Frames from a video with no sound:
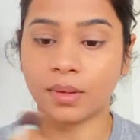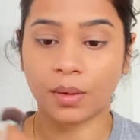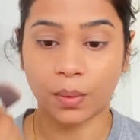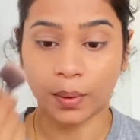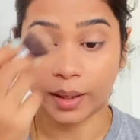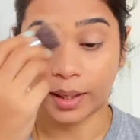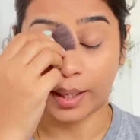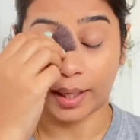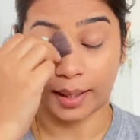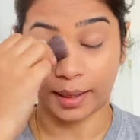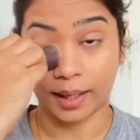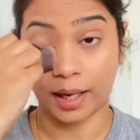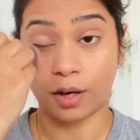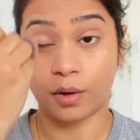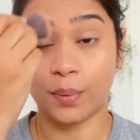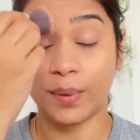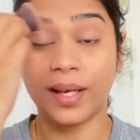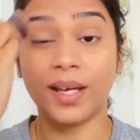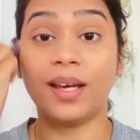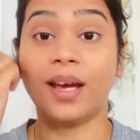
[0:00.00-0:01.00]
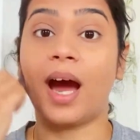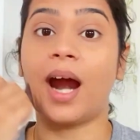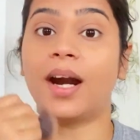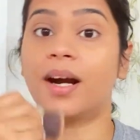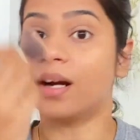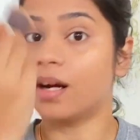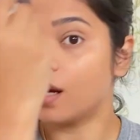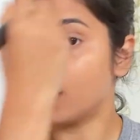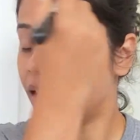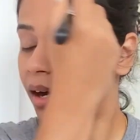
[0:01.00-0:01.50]
Okay, there we
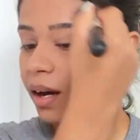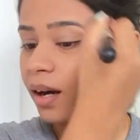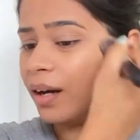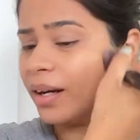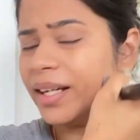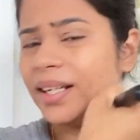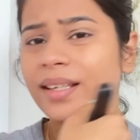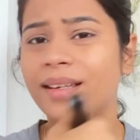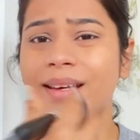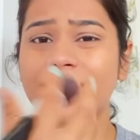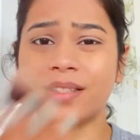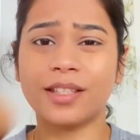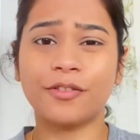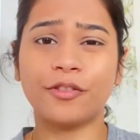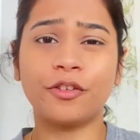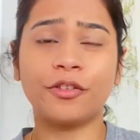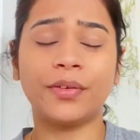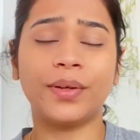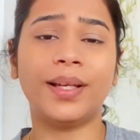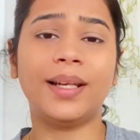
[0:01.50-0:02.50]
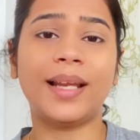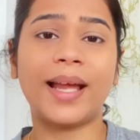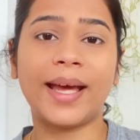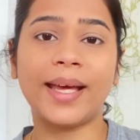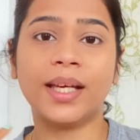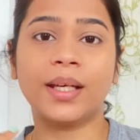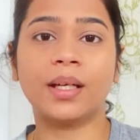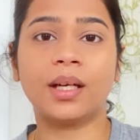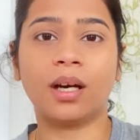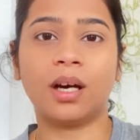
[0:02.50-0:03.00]
are. In case if you feel
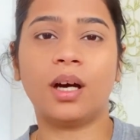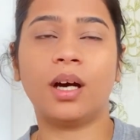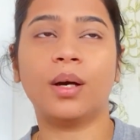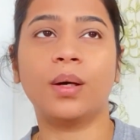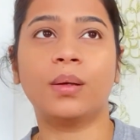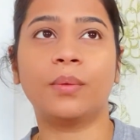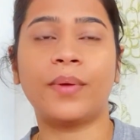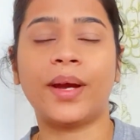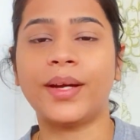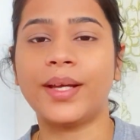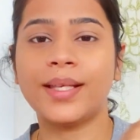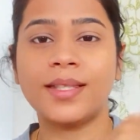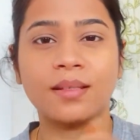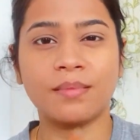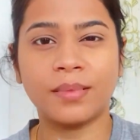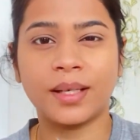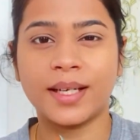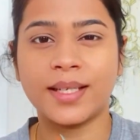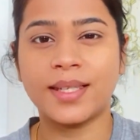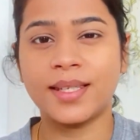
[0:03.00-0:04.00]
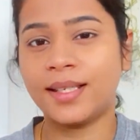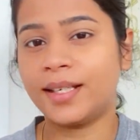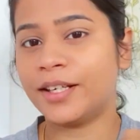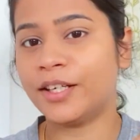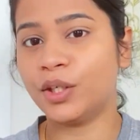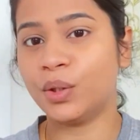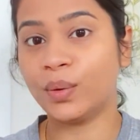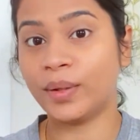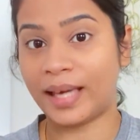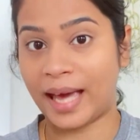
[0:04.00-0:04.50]
like wearing some
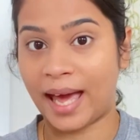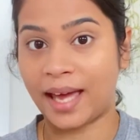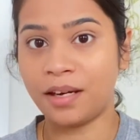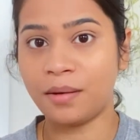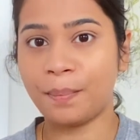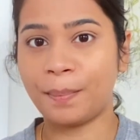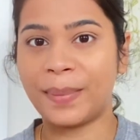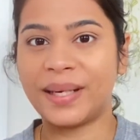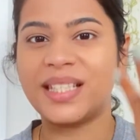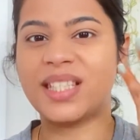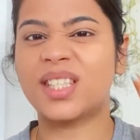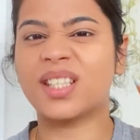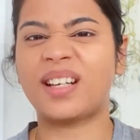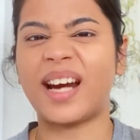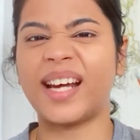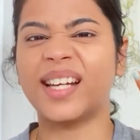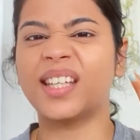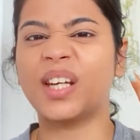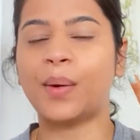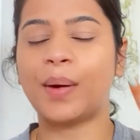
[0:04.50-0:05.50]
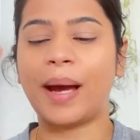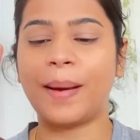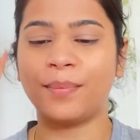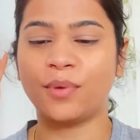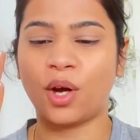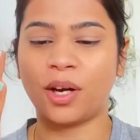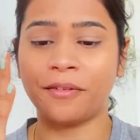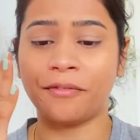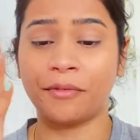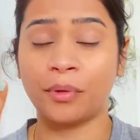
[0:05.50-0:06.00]
concealer, you can, but right now
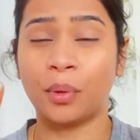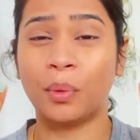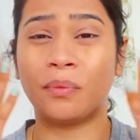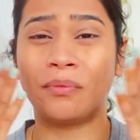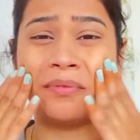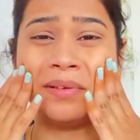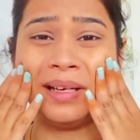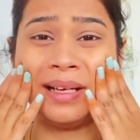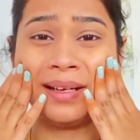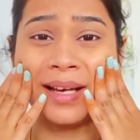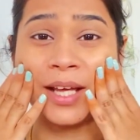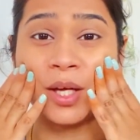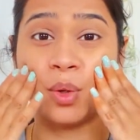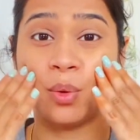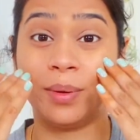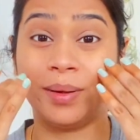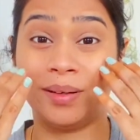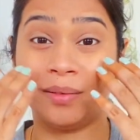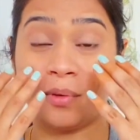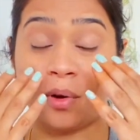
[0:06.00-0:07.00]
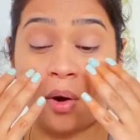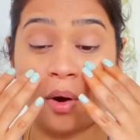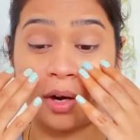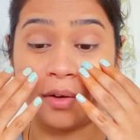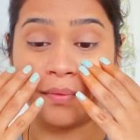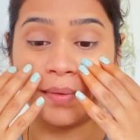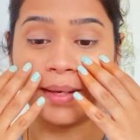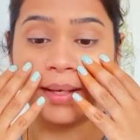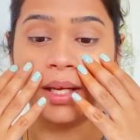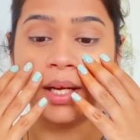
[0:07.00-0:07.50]
I'm not feeling like going
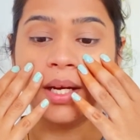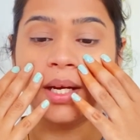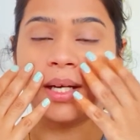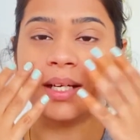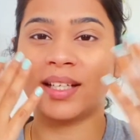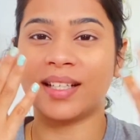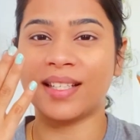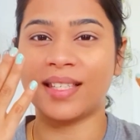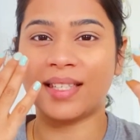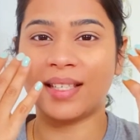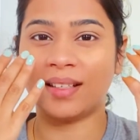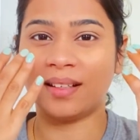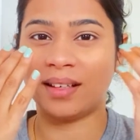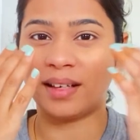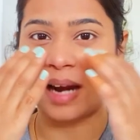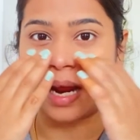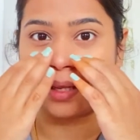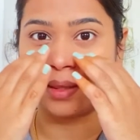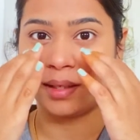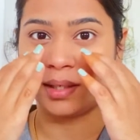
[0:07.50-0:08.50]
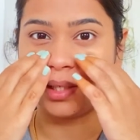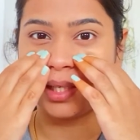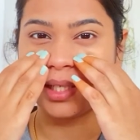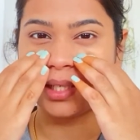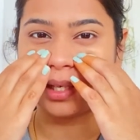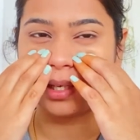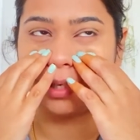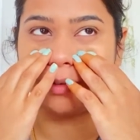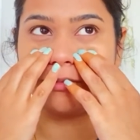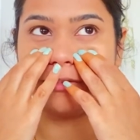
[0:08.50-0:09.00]
on with concealer
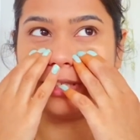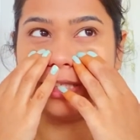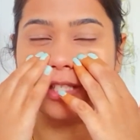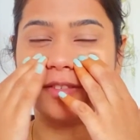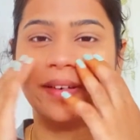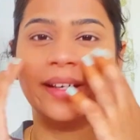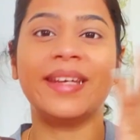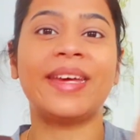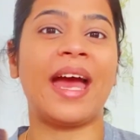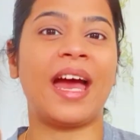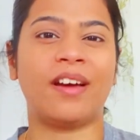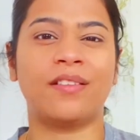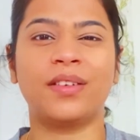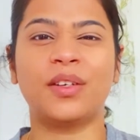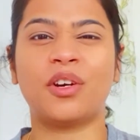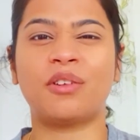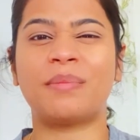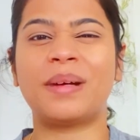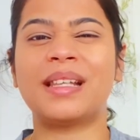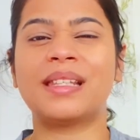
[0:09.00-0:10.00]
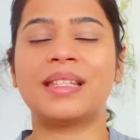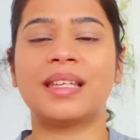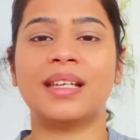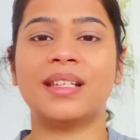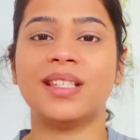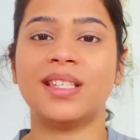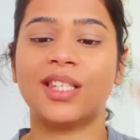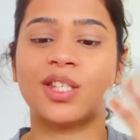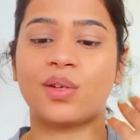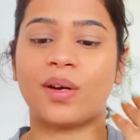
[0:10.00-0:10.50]
underneath. It feels very heavy on my
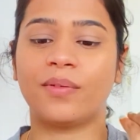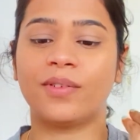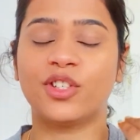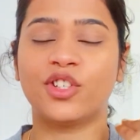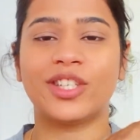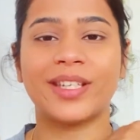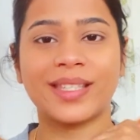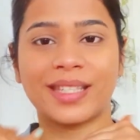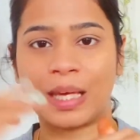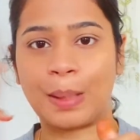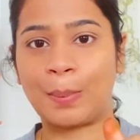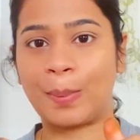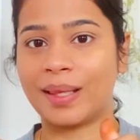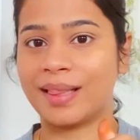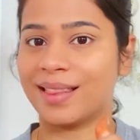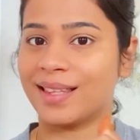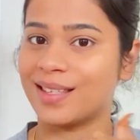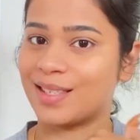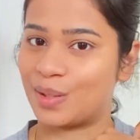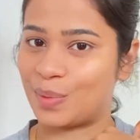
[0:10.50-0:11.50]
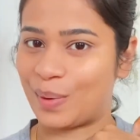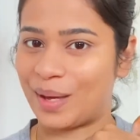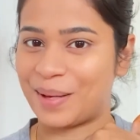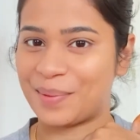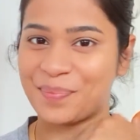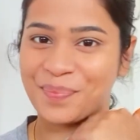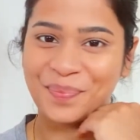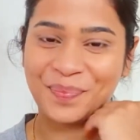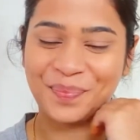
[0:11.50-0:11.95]
skin, so I will just keep it this way.